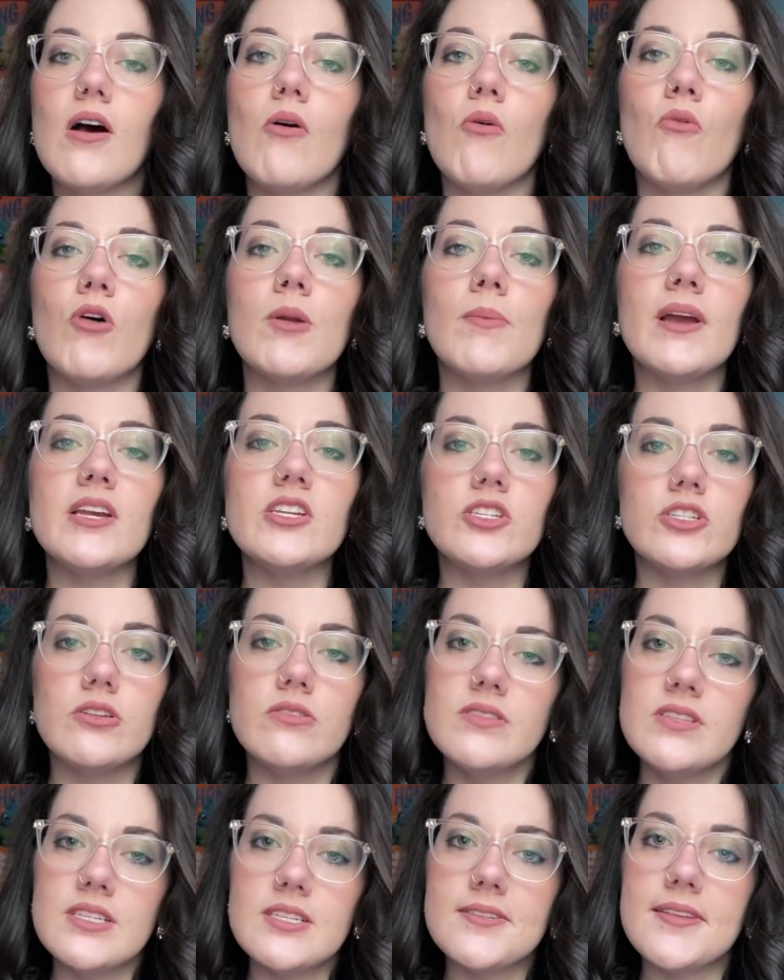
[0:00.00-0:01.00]
One of my
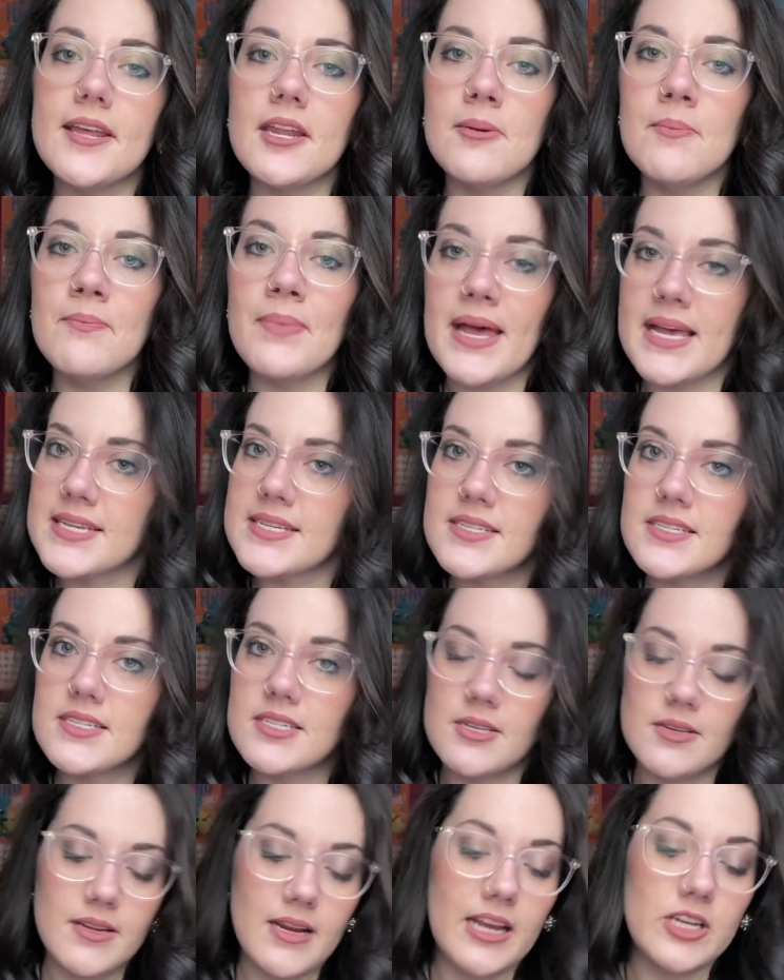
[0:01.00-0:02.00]
students said it
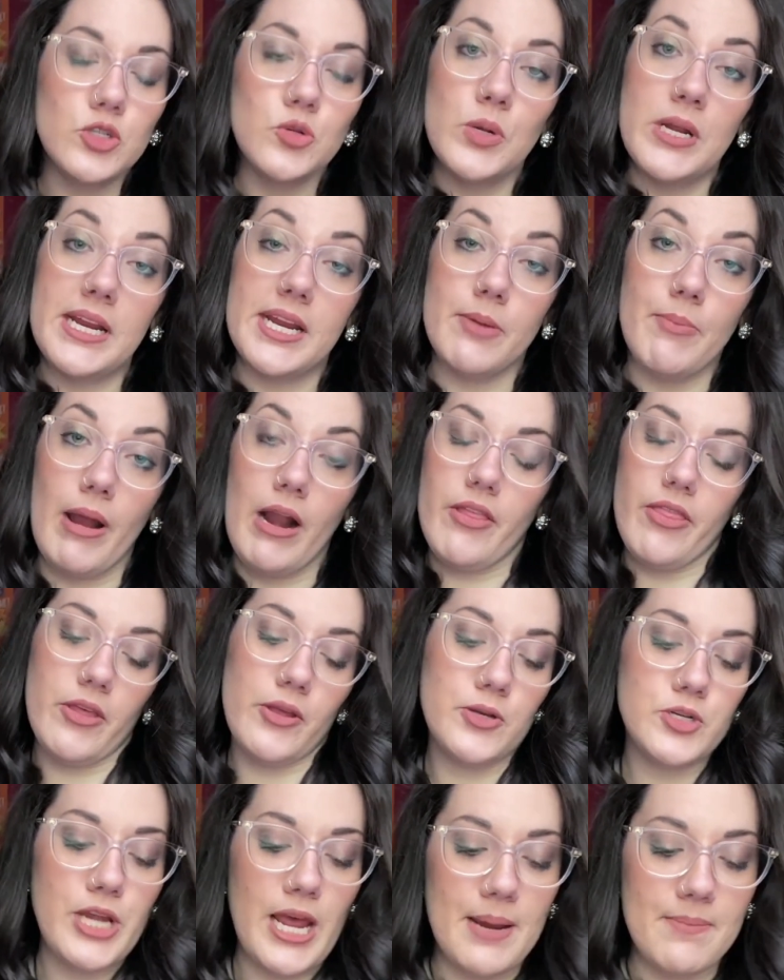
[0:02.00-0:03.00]
best, and I tweeted about it the
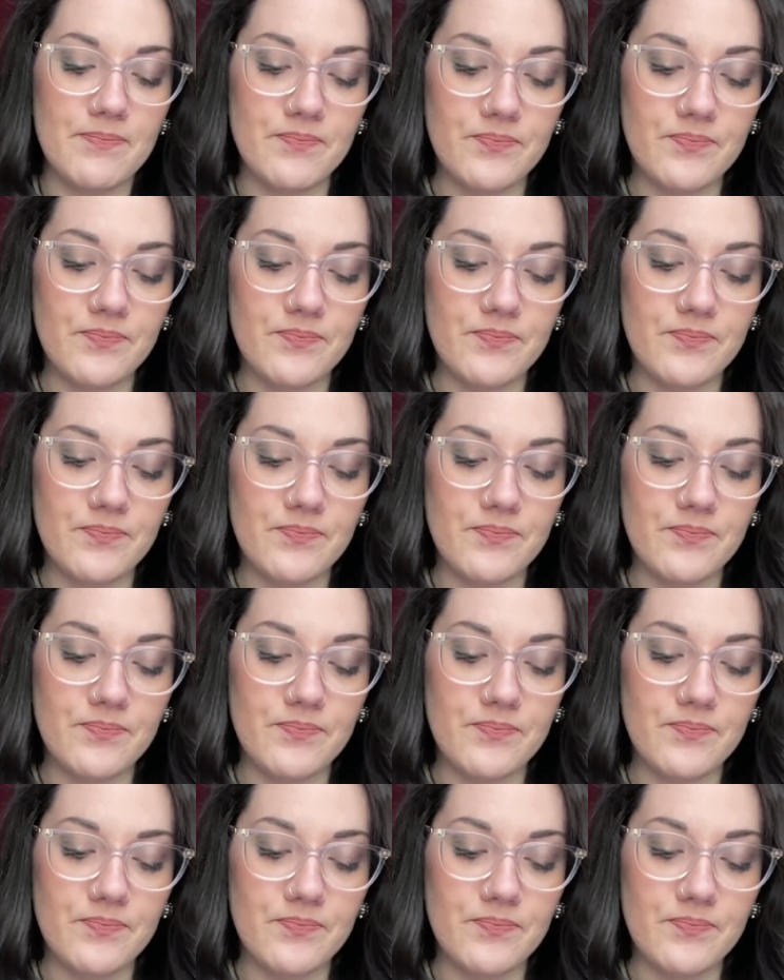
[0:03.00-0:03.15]
other day.